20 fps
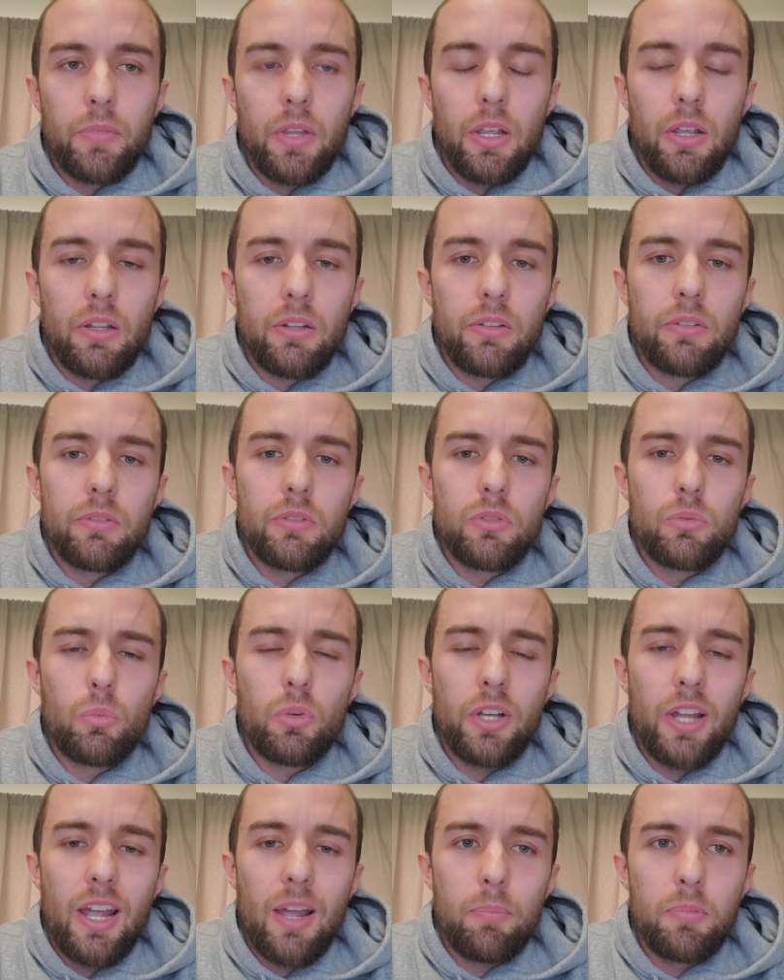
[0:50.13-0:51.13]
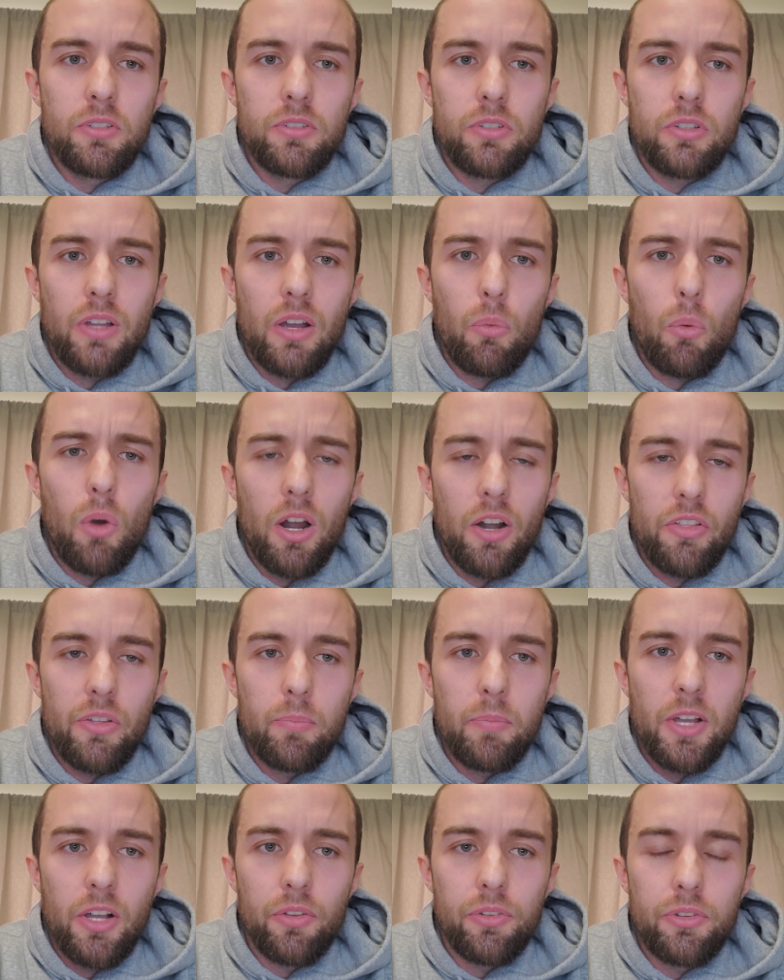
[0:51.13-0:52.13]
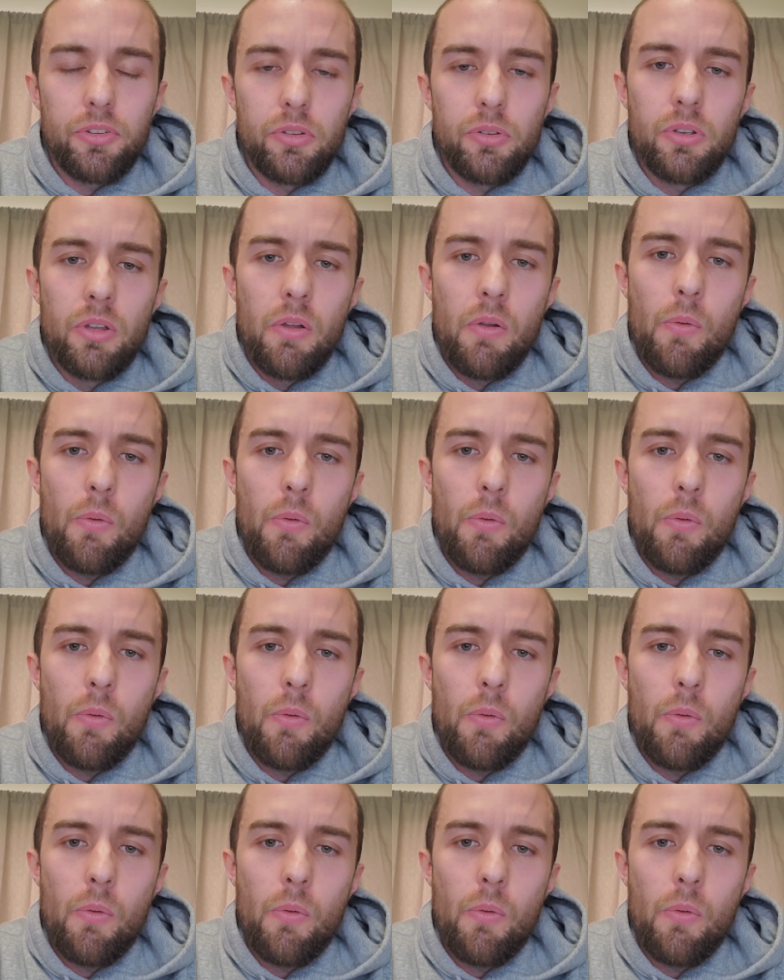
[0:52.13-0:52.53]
And what happens to that water that melts?